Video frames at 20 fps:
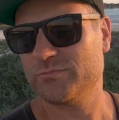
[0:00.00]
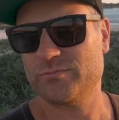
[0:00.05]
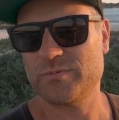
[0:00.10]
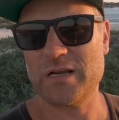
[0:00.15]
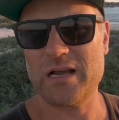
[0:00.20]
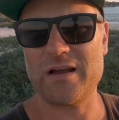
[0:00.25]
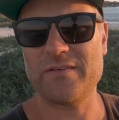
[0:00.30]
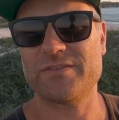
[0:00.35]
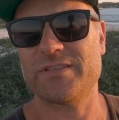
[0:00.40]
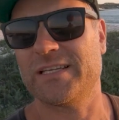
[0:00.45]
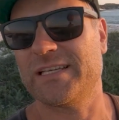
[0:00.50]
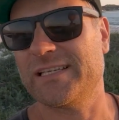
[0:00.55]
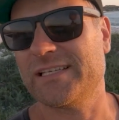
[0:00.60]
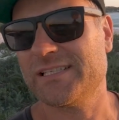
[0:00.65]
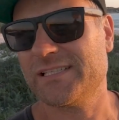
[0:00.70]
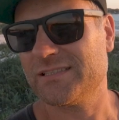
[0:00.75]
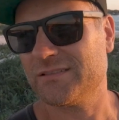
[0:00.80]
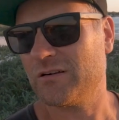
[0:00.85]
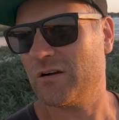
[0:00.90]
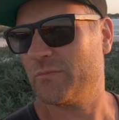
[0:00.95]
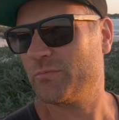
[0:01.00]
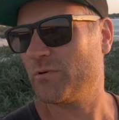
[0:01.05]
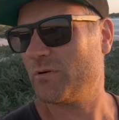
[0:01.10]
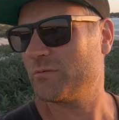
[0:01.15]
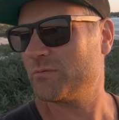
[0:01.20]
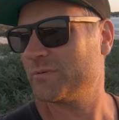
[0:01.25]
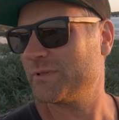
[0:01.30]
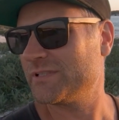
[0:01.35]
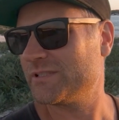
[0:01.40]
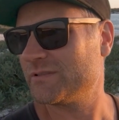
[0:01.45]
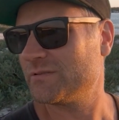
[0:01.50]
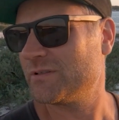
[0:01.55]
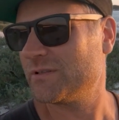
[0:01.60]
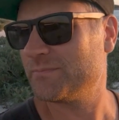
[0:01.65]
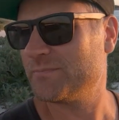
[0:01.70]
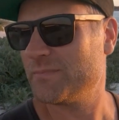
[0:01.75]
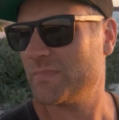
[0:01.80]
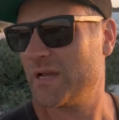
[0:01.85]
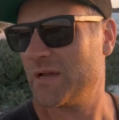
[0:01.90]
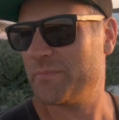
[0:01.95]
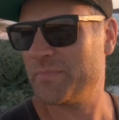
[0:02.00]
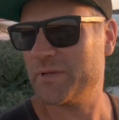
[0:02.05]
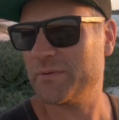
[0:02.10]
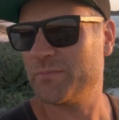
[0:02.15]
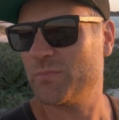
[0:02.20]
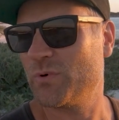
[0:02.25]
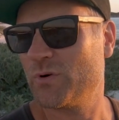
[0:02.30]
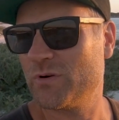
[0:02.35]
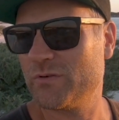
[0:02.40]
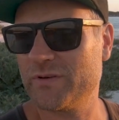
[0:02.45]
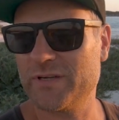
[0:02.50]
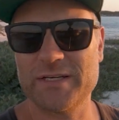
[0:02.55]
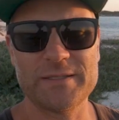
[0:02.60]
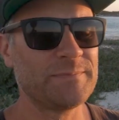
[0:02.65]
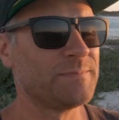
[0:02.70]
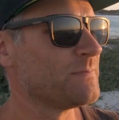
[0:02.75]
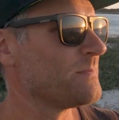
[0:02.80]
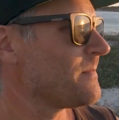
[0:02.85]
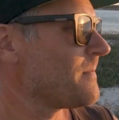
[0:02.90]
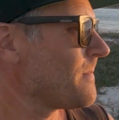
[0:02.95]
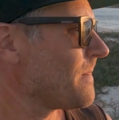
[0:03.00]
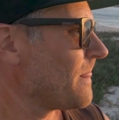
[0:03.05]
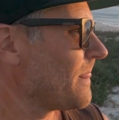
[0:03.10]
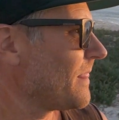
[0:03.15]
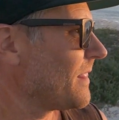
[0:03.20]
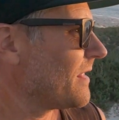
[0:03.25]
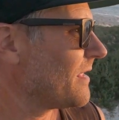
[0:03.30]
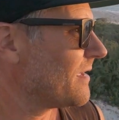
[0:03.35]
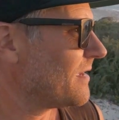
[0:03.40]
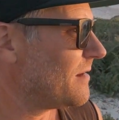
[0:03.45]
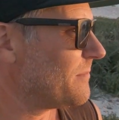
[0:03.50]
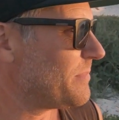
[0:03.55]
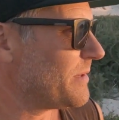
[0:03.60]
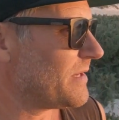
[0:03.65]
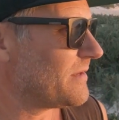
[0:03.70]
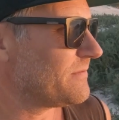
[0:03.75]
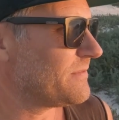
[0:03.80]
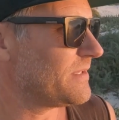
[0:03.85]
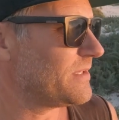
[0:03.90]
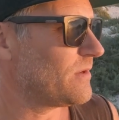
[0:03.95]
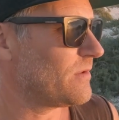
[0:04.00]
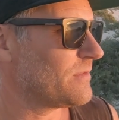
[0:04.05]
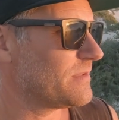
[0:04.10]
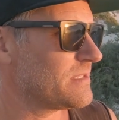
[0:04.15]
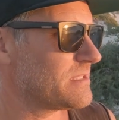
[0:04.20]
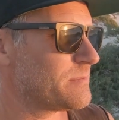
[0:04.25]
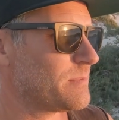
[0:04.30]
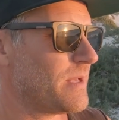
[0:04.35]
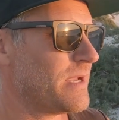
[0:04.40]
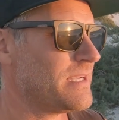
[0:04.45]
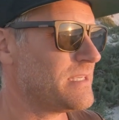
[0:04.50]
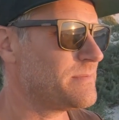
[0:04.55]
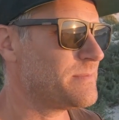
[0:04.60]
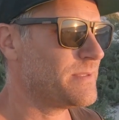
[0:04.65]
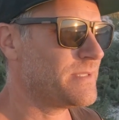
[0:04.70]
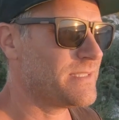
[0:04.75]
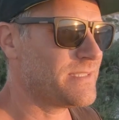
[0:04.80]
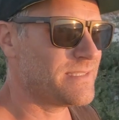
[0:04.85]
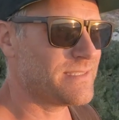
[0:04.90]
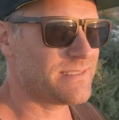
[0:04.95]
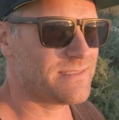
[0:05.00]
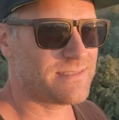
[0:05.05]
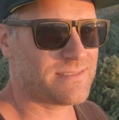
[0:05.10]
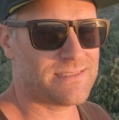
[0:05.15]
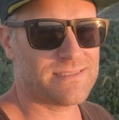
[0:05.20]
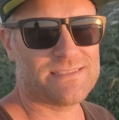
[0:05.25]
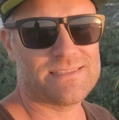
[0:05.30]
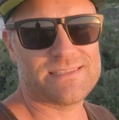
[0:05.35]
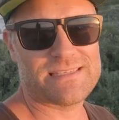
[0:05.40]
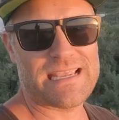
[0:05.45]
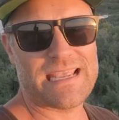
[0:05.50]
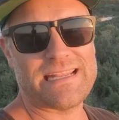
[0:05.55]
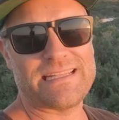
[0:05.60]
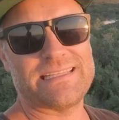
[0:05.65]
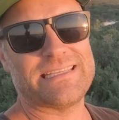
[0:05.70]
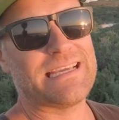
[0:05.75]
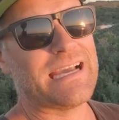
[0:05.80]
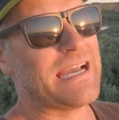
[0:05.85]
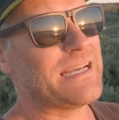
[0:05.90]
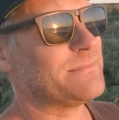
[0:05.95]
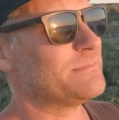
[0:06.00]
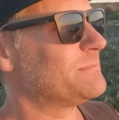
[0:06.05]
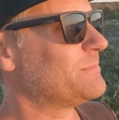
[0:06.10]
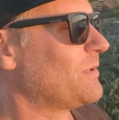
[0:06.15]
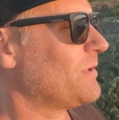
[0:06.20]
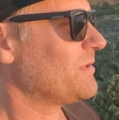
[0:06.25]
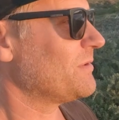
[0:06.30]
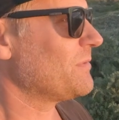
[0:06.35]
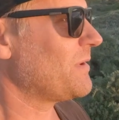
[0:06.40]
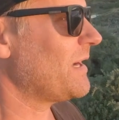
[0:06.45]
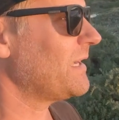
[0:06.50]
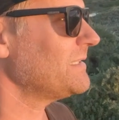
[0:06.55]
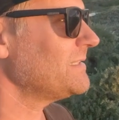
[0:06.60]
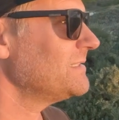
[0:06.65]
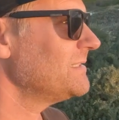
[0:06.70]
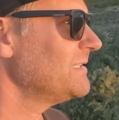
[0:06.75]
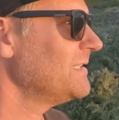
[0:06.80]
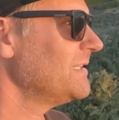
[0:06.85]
after Easter, I'll probably do a bit more of a better vid on this place because this is Sandy Cape, by the way.